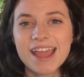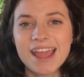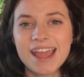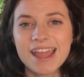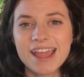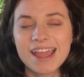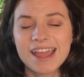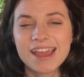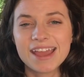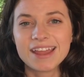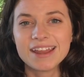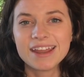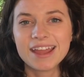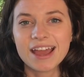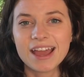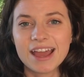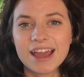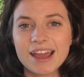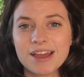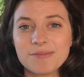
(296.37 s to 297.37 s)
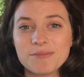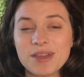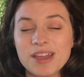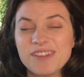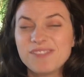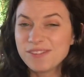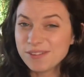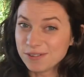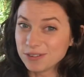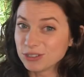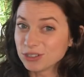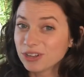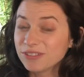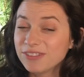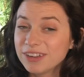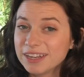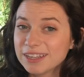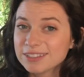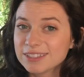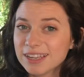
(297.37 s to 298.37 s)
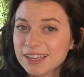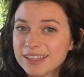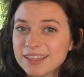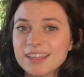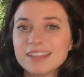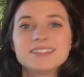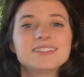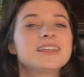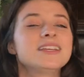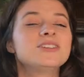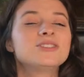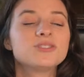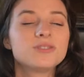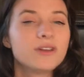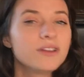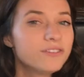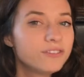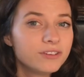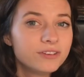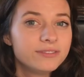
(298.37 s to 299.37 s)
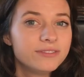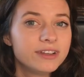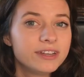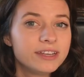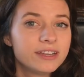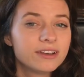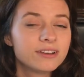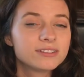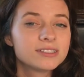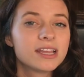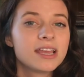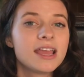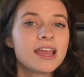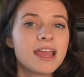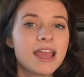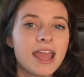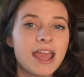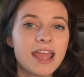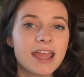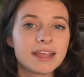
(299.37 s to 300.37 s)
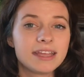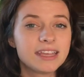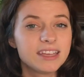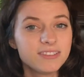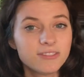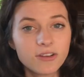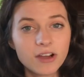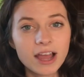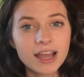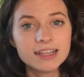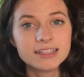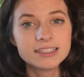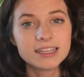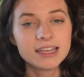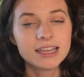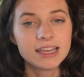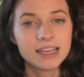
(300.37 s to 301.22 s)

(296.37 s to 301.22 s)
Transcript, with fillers: And if you enjoy videos like this, enjoy food videos and gift guides,